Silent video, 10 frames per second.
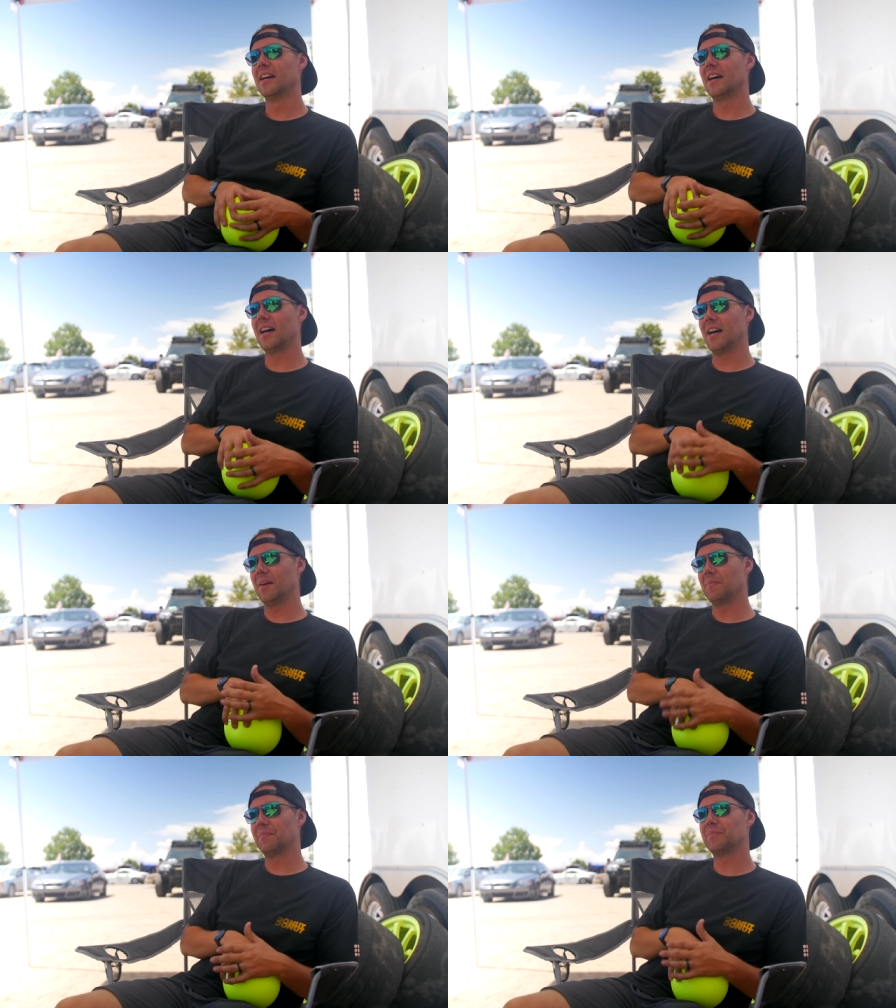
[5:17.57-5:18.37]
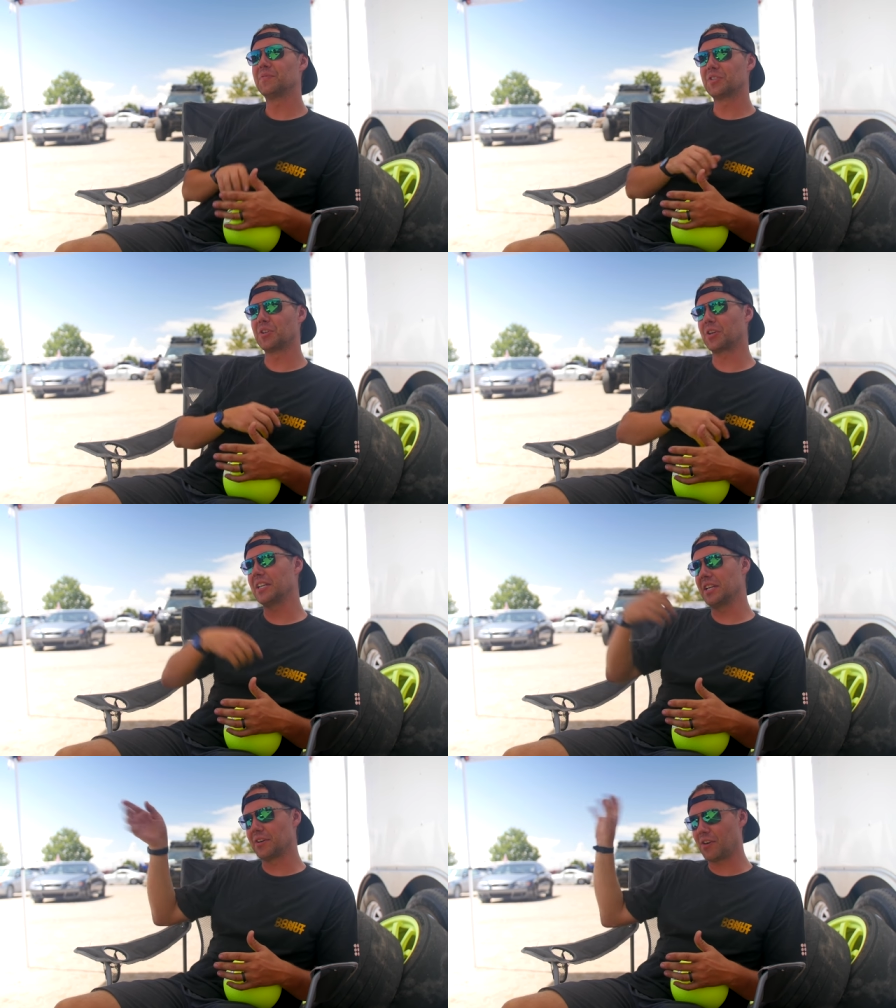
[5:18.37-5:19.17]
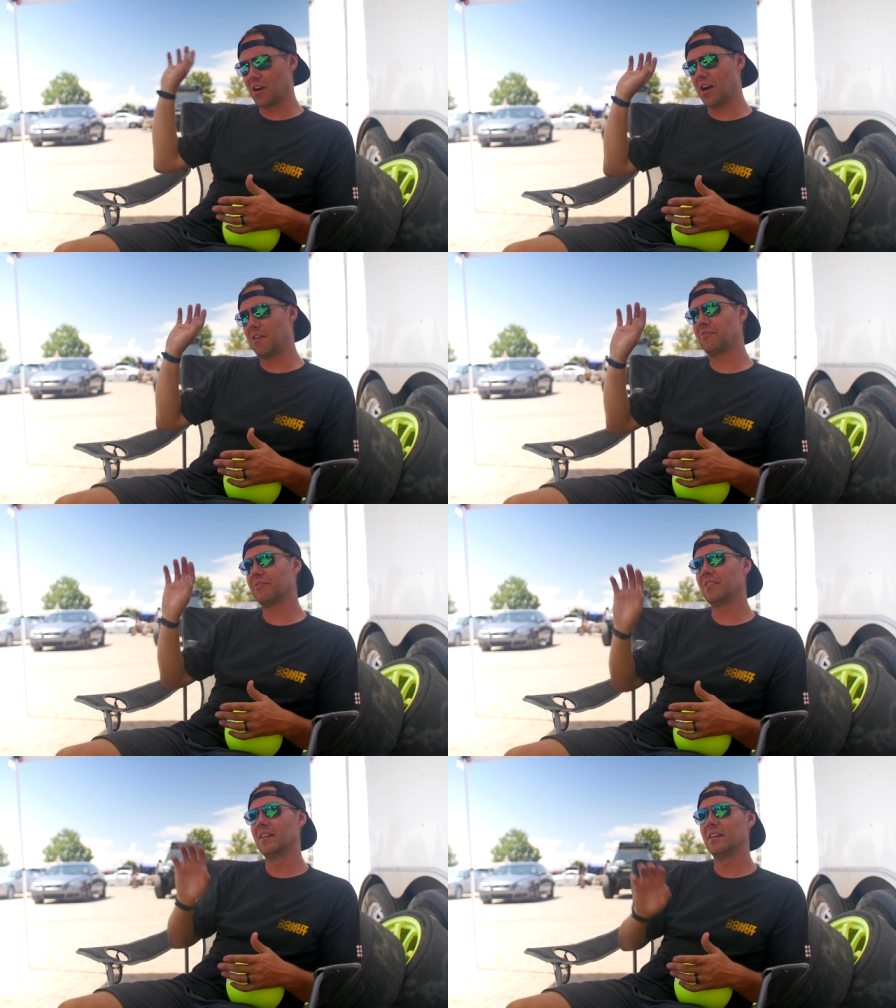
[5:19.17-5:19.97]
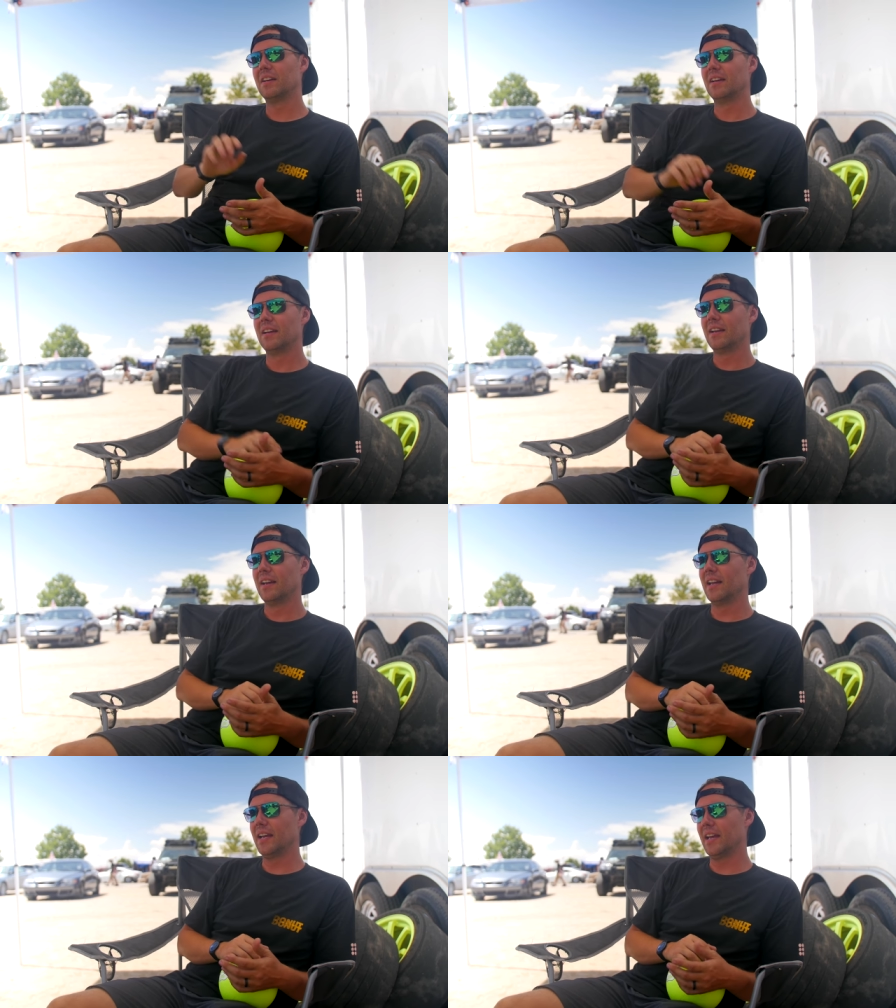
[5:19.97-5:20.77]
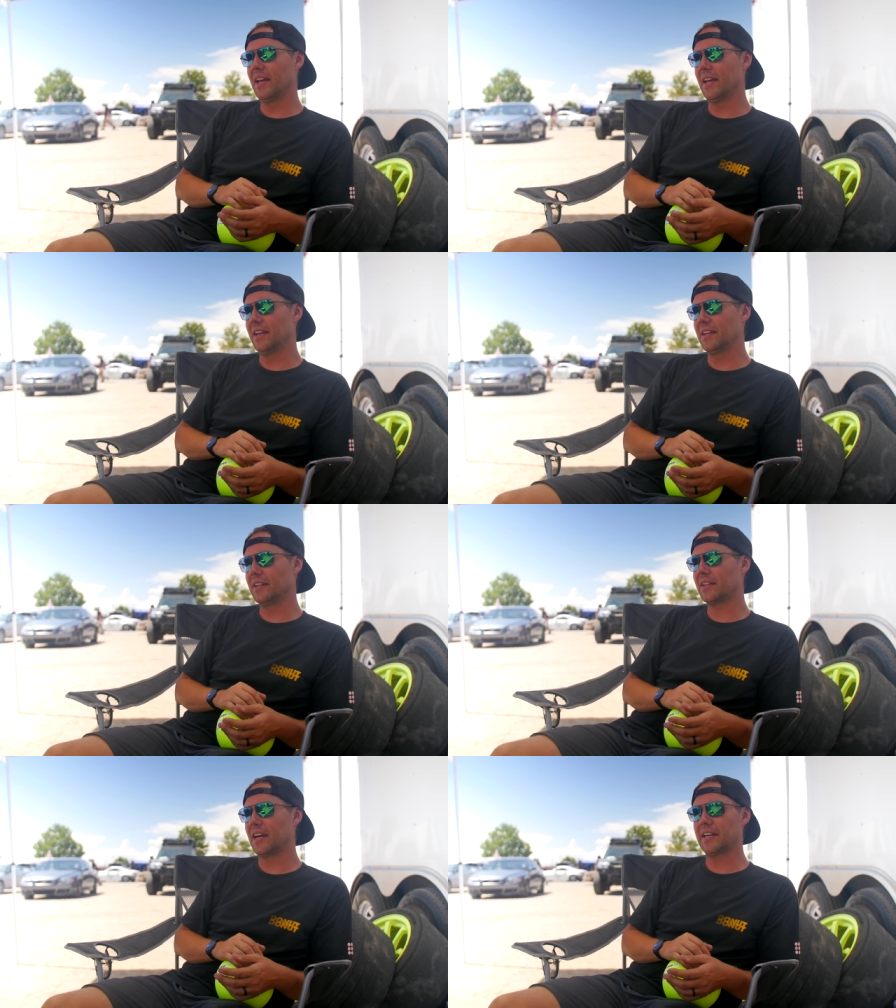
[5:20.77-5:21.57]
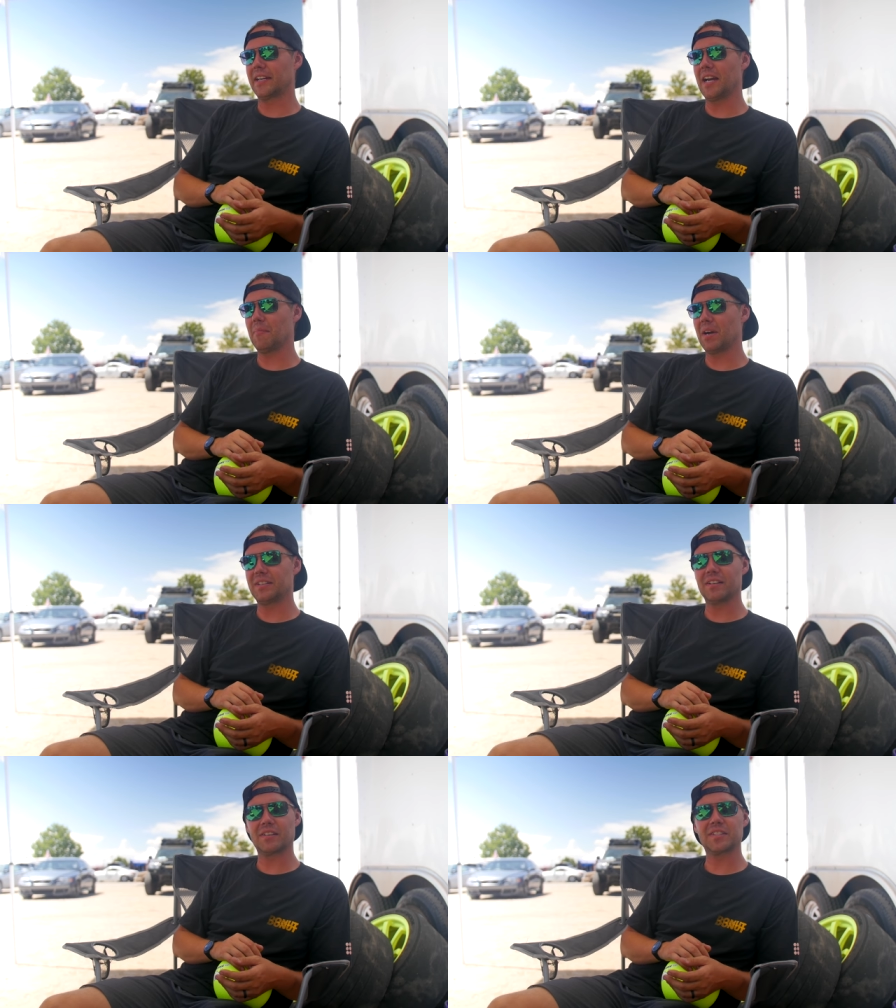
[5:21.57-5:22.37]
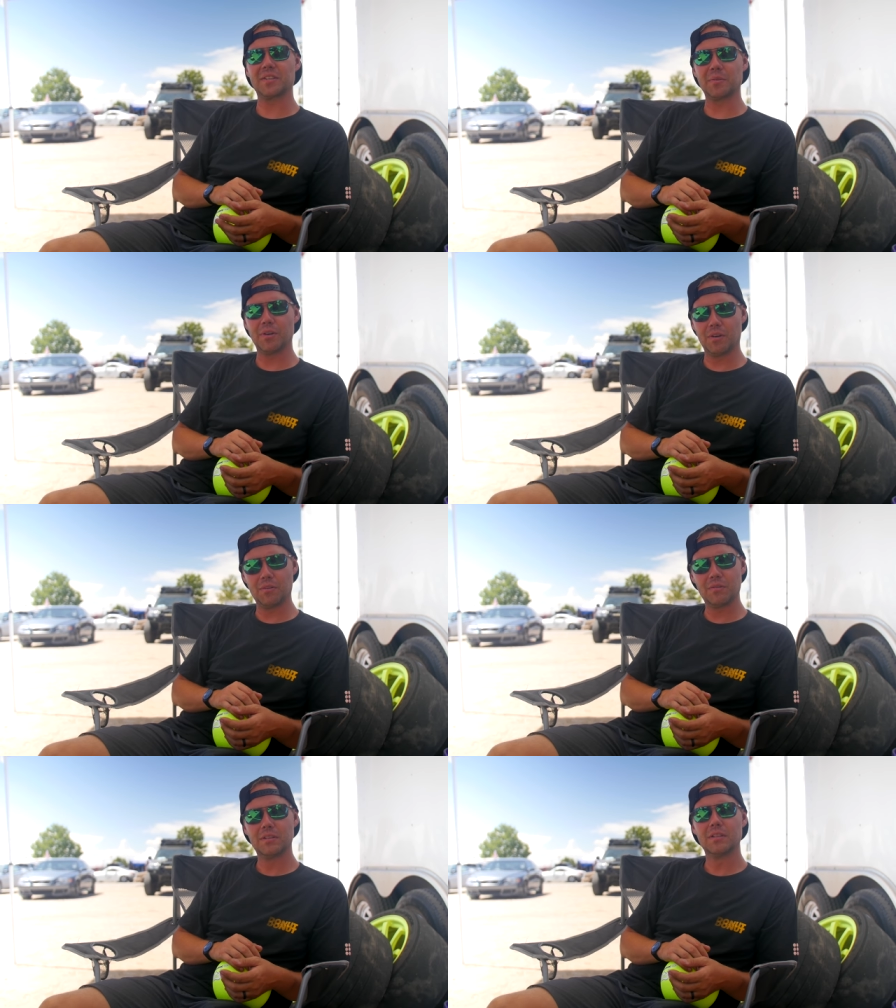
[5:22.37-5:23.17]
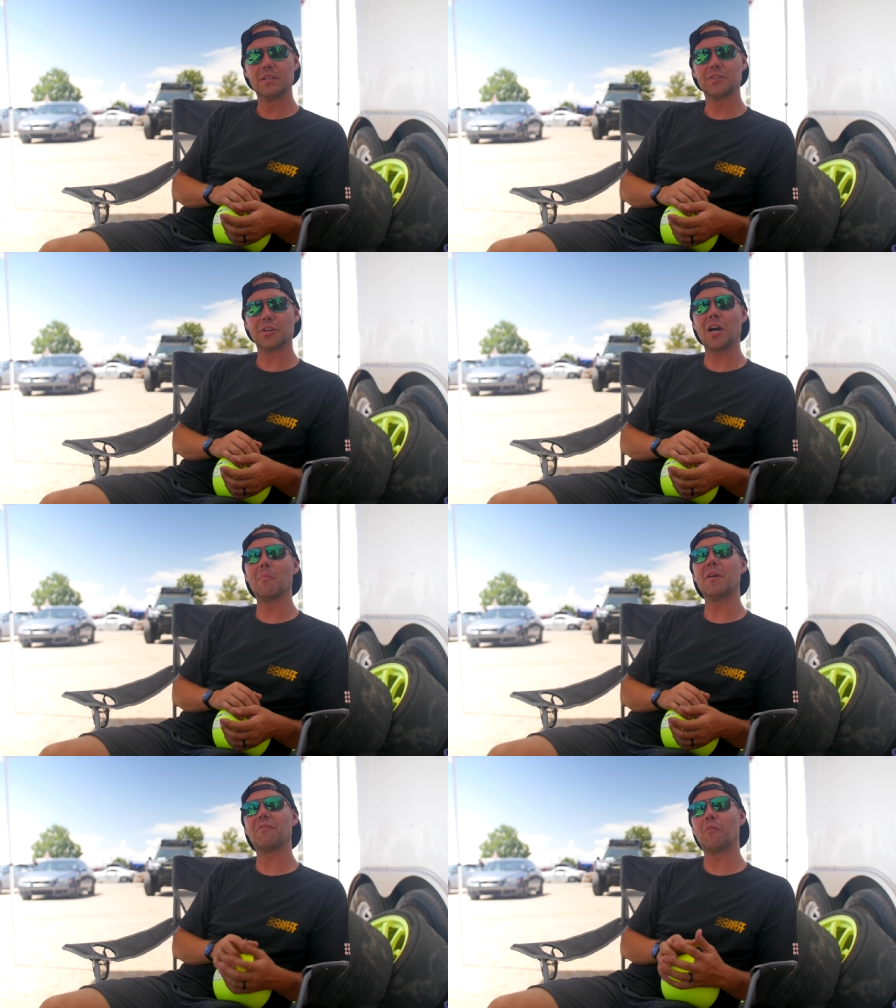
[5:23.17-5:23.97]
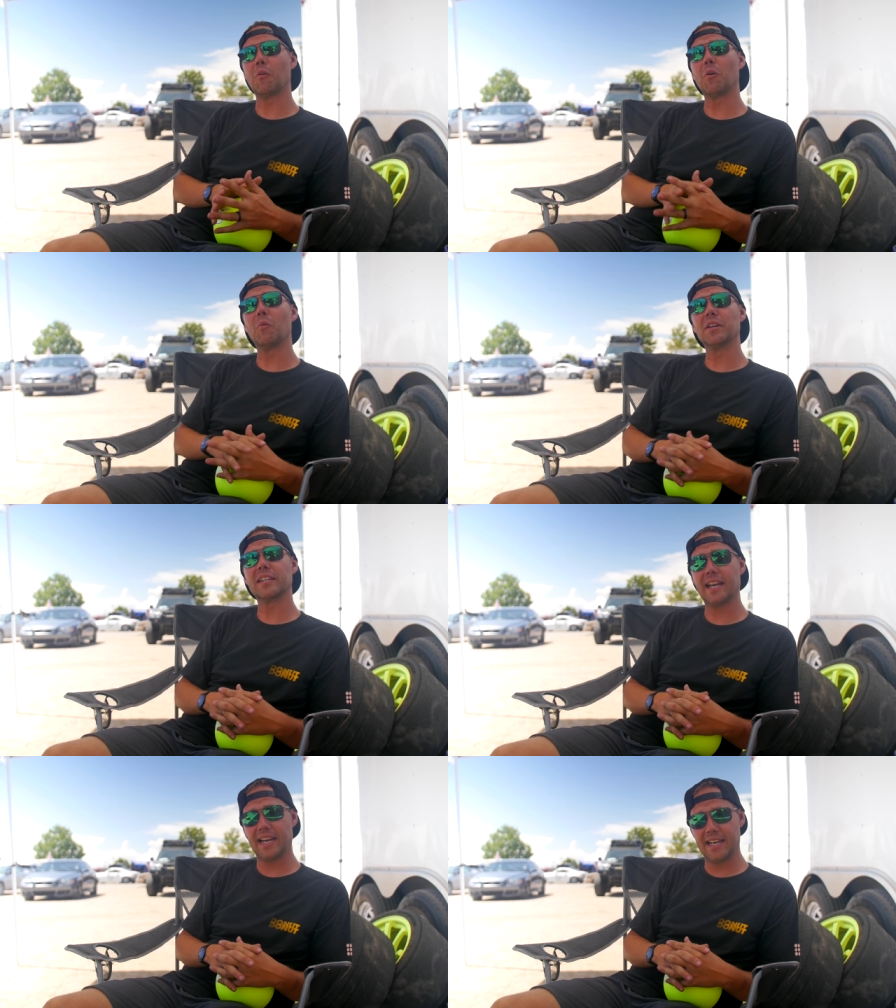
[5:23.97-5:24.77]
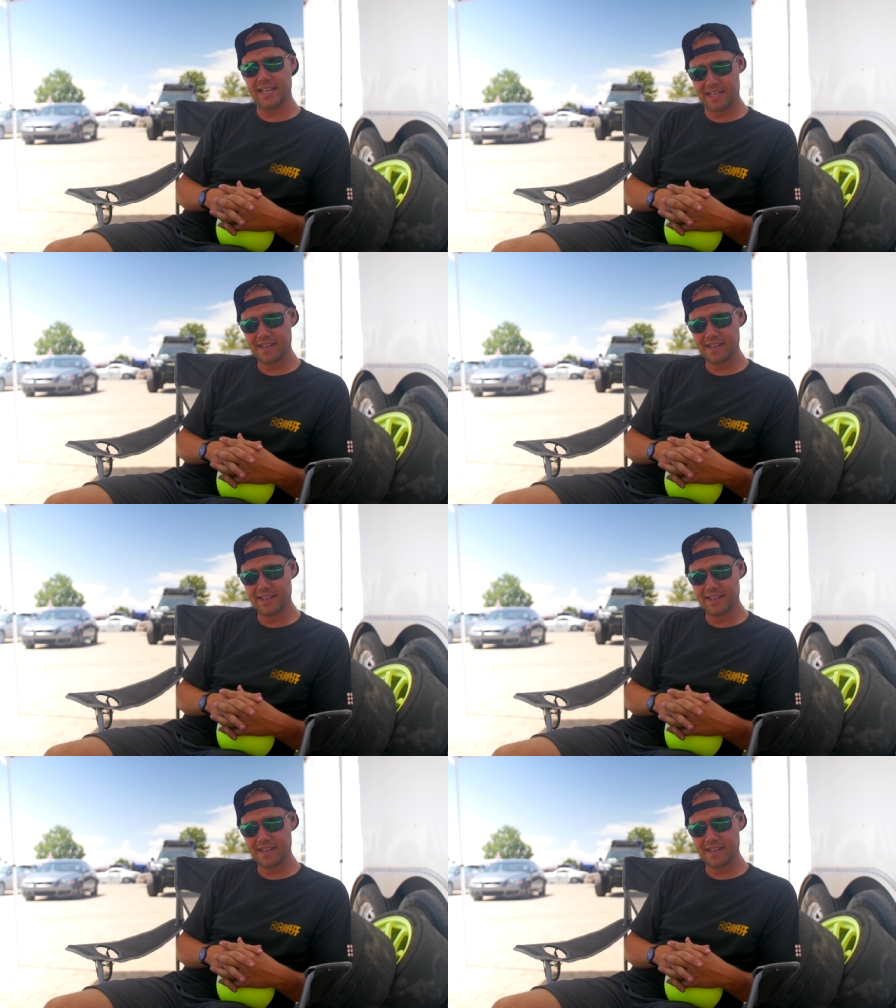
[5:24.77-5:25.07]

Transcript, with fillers: um, took a year off, and kind of got my ducks in a row. Took out my 401k,